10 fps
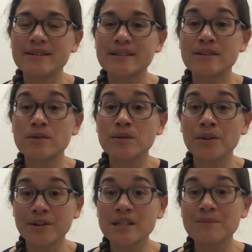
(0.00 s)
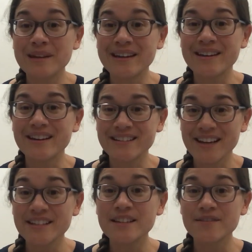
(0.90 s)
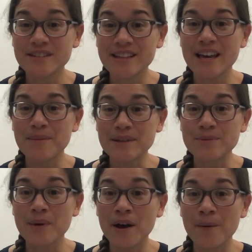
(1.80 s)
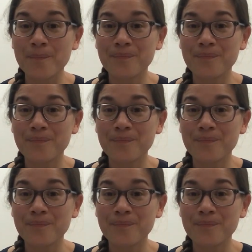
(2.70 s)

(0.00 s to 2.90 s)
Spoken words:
to learn to be attentive to them as well.